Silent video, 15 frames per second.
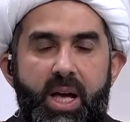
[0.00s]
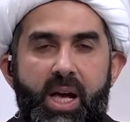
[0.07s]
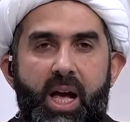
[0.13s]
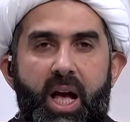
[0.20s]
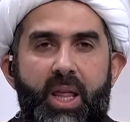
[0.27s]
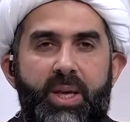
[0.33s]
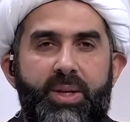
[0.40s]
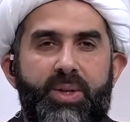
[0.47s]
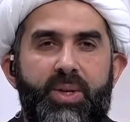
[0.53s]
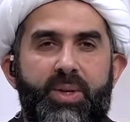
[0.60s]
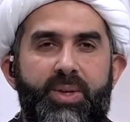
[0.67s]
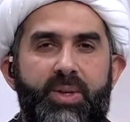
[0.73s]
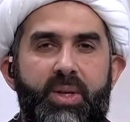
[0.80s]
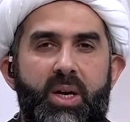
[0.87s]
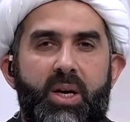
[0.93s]
And this
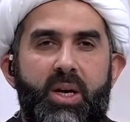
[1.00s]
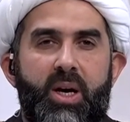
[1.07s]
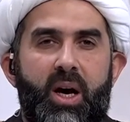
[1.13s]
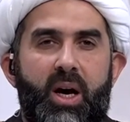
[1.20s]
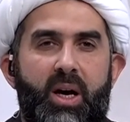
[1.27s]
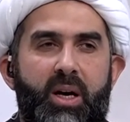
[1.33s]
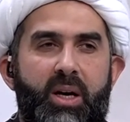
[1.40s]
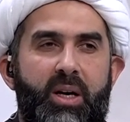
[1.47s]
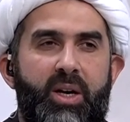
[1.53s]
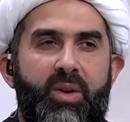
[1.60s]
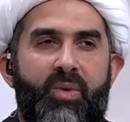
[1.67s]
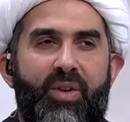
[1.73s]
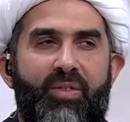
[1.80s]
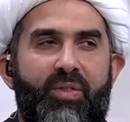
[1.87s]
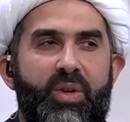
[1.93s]
is uh, in
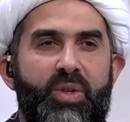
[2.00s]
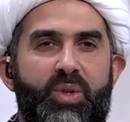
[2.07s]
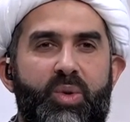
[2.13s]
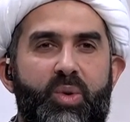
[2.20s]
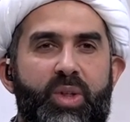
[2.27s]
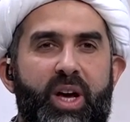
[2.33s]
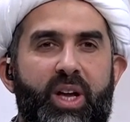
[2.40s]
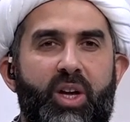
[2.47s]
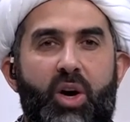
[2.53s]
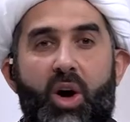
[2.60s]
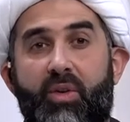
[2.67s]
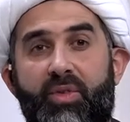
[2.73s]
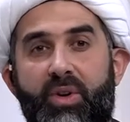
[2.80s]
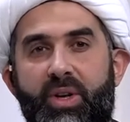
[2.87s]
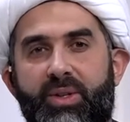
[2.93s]
reference to that
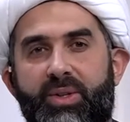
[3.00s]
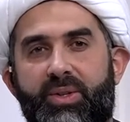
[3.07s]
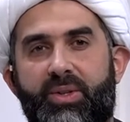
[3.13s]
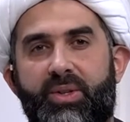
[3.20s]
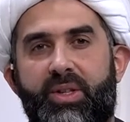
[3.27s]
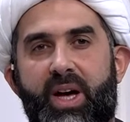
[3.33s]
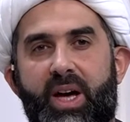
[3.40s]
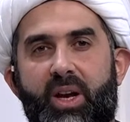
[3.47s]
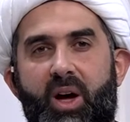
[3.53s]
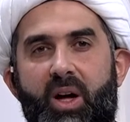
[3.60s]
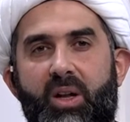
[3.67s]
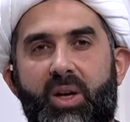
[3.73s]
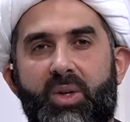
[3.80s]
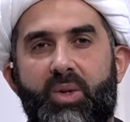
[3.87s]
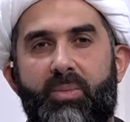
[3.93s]
covenant that
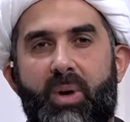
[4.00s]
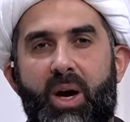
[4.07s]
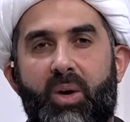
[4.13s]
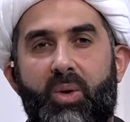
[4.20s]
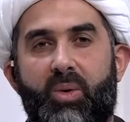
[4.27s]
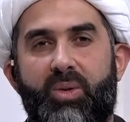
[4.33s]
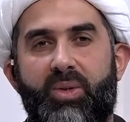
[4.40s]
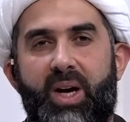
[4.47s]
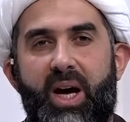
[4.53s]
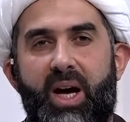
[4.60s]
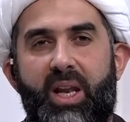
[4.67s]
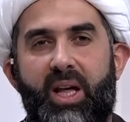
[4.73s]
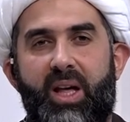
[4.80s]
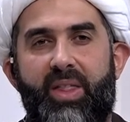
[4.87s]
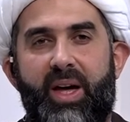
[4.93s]
Allah subhanahu wa
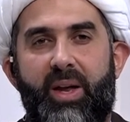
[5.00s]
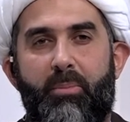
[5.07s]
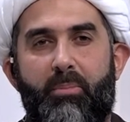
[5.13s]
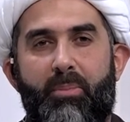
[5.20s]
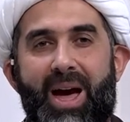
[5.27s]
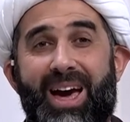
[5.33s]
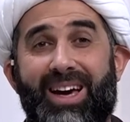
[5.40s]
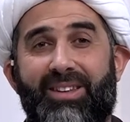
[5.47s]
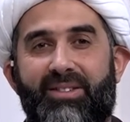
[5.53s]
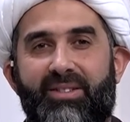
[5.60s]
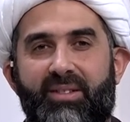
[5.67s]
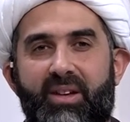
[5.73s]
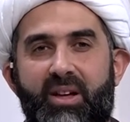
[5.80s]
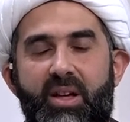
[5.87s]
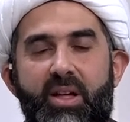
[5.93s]
ta'ala, that pact,
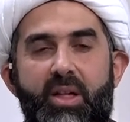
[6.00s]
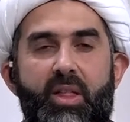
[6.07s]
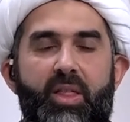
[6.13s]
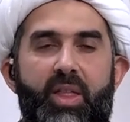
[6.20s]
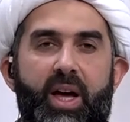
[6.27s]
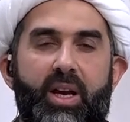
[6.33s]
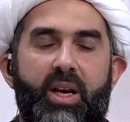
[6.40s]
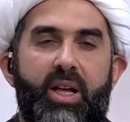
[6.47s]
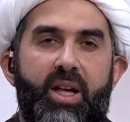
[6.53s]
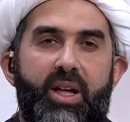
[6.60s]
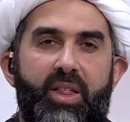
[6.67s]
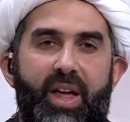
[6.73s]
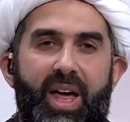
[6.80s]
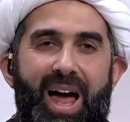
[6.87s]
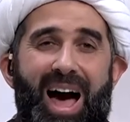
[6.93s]
that,
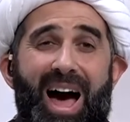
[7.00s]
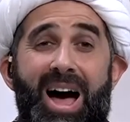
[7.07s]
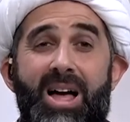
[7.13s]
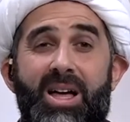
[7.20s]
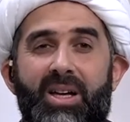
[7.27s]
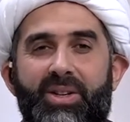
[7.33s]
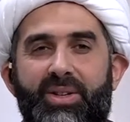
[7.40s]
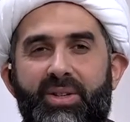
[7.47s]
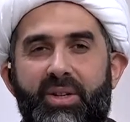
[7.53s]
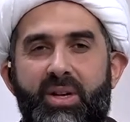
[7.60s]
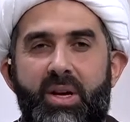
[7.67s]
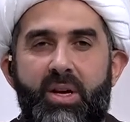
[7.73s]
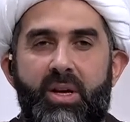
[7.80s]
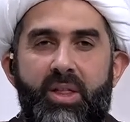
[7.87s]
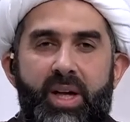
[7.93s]
that ahd
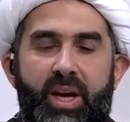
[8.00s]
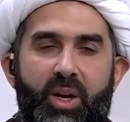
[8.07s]
that